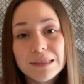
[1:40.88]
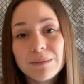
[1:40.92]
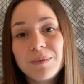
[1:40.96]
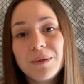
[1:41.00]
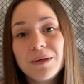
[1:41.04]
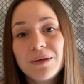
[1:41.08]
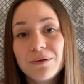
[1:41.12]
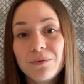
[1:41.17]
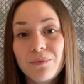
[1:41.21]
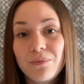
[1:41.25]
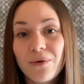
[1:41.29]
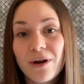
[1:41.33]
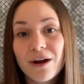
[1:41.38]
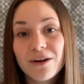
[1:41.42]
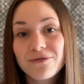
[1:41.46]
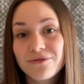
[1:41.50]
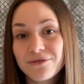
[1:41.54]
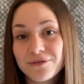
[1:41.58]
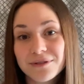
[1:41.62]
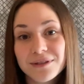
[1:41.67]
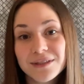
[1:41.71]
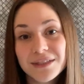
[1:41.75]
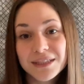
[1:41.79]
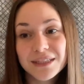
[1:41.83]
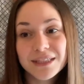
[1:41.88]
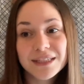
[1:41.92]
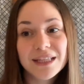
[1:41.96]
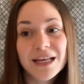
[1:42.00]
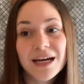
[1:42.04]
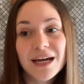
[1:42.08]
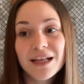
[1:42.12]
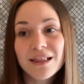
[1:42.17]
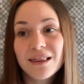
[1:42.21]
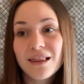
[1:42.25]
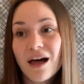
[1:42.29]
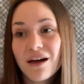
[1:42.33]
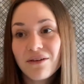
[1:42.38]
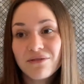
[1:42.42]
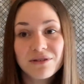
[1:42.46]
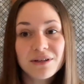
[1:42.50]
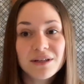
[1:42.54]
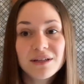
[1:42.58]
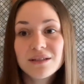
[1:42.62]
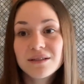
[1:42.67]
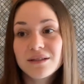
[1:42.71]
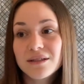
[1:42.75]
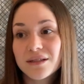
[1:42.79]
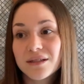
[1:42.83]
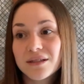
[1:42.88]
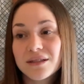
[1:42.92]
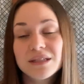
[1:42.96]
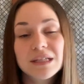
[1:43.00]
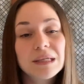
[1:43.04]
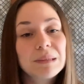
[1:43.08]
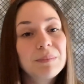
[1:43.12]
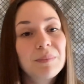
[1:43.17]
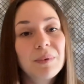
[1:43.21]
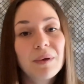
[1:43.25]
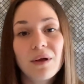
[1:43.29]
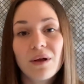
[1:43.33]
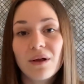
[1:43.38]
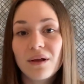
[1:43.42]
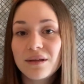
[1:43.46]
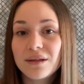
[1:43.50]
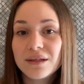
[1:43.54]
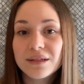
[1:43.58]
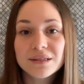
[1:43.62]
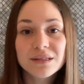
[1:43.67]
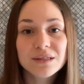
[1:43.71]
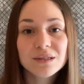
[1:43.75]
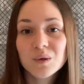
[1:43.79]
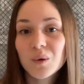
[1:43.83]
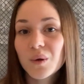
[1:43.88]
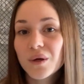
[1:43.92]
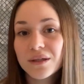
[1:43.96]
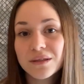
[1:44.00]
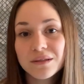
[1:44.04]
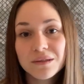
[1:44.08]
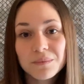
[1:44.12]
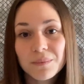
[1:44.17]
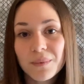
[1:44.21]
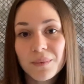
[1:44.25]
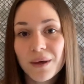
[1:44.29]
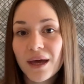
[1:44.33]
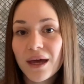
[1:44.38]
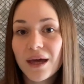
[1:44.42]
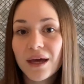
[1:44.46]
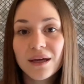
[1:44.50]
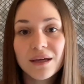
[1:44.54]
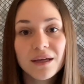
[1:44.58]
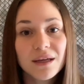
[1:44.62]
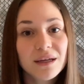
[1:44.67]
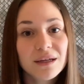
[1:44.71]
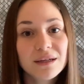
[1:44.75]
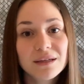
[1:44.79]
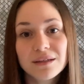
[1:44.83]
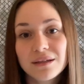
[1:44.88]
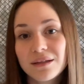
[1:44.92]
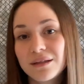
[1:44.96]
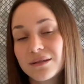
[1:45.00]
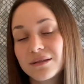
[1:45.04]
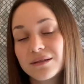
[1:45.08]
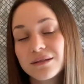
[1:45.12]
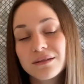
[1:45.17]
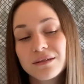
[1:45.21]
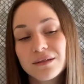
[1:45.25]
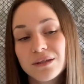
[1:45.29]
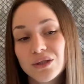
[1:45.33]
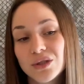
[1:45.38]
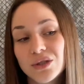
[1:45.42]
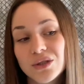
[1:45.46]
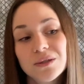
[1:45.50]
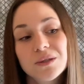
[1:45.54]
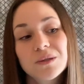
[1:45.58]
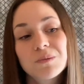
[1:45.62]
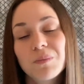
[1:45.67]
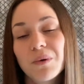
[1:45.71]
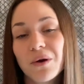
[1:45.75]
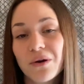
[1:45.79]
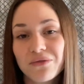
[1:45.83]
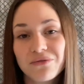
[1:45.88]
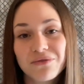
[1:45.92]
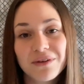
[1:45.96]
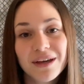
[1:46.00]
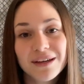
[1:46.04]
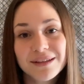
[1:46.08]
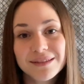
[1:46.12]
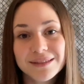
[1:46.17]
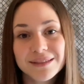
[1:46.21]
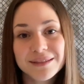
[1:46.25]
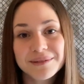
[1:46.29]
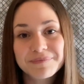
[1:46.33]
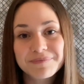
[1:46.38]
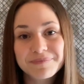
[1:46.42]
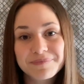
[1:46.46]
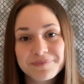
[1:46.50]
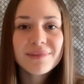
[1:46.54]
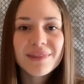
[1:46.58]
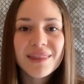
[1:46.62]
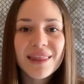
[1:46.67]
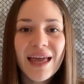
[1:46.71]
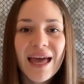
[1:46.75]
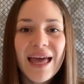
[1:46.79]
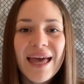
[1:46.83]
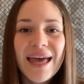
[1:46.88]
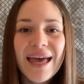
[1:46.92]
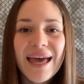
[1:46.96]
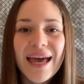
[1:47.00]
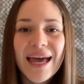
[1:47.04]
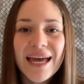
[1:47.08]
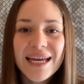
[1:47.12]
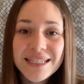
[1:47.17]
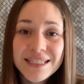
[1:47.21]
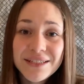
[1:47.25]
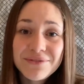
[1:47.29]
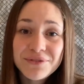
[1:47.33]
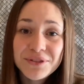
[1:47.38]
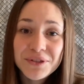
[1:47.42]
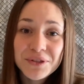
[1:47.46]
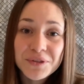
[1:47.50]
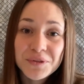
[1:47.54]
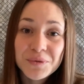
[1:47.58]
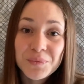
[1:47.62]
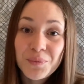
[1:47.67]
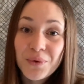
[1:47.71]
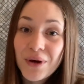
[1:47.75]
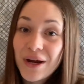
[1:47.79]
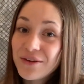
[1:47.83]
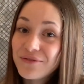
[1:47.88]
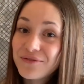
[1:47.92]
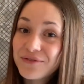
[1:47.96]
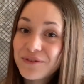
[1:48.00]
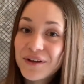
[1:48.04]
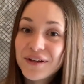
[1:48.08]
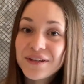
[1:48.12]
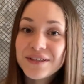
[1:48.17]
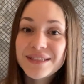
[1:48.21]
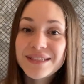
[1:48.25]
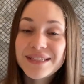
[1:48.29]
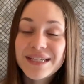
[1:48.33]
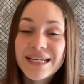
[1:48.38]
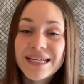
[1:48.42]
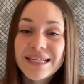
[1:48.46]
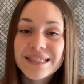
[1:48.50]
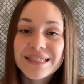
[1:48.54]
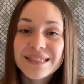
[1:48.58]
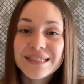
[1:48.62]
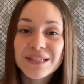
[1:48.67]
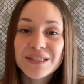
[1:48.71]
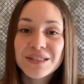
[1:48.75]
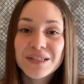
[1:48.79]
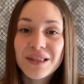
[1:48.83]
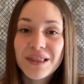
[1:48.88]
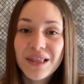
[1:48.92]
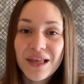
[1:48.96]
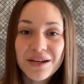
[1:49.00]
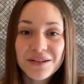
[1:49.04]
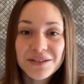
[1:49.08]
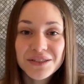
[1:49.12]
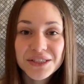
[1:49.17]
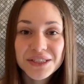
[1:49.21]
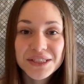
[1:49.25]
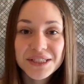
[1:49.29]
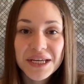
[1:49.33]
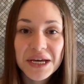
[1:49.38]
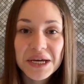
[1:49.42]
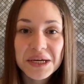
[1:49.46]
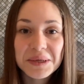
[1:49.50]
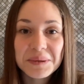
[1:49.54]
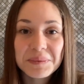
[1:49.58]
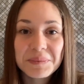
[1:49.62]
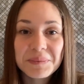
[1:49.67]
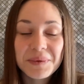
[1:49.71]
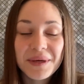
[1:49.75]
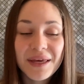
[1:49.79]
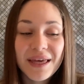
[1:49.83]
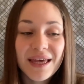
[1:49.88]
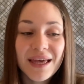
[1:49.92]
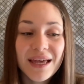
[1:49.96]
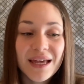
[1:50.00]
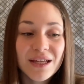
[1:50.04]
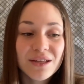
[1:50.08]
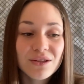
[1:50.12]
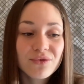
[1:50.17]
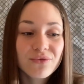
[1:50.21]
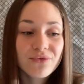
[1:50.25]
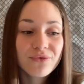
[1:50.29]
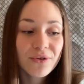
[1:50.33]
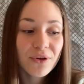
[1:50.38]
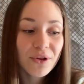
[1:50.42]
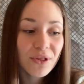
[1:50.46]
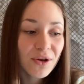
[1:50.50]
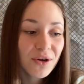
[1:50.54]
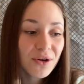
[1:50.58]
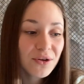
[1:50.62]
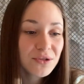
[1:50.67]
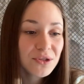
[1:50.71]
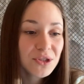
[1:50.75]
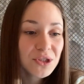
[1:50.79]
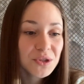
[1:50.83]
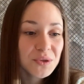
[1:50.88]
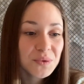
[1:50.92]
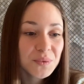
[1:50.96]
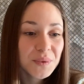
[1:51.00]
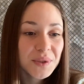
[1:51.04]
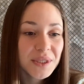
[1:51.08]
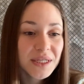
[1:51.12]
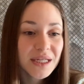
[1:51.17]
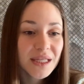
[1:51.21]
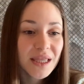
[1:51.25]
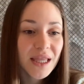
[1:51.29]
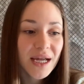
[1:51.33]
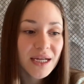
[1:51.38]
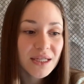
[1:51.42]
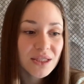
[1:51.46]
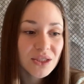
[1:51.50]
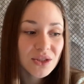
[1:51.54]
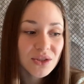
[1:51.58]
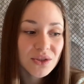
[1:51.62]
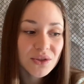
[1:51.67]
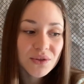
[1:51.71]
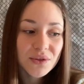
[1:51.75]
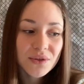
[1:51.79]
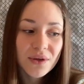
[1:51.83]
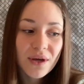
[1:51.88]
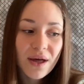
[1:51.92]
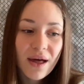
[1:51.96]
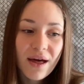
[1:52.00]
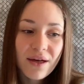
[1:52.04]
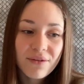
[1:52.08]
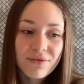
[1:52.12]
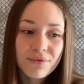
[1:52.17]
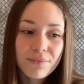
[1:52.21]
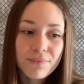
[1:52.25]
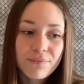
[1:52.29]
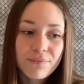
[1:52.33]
typical breakfast, and I love it. It's simple, it's quick to make, and it's just perfect. And after the breakfast, it's the lunchtime, and for lunch we like to have